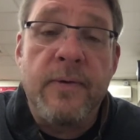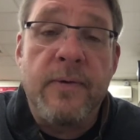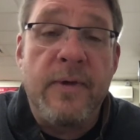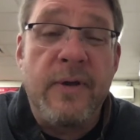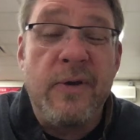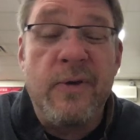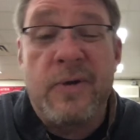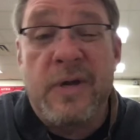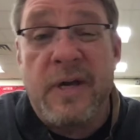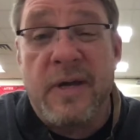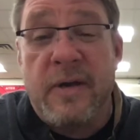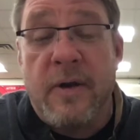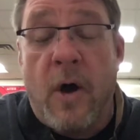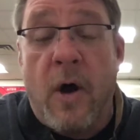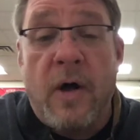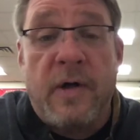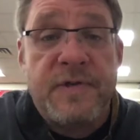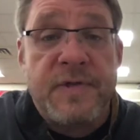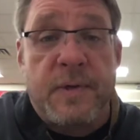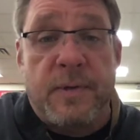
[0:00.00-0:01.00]
You could
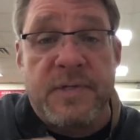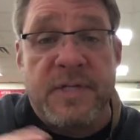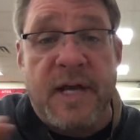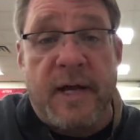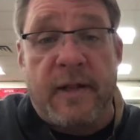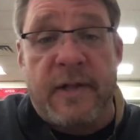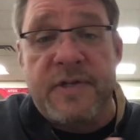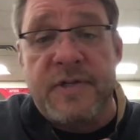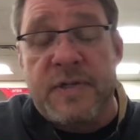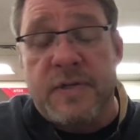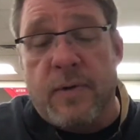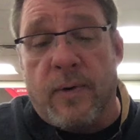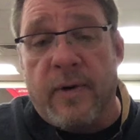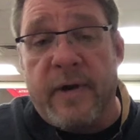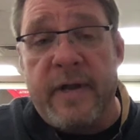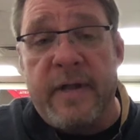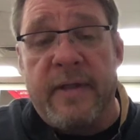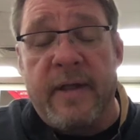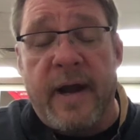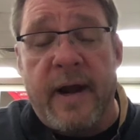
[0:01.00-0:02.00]
also tell a
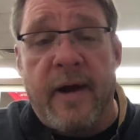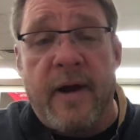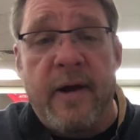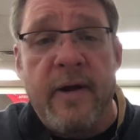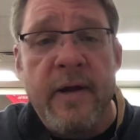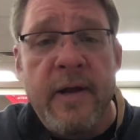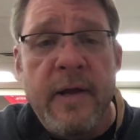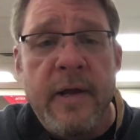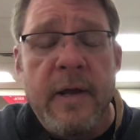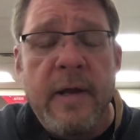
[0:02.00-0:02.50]
story there.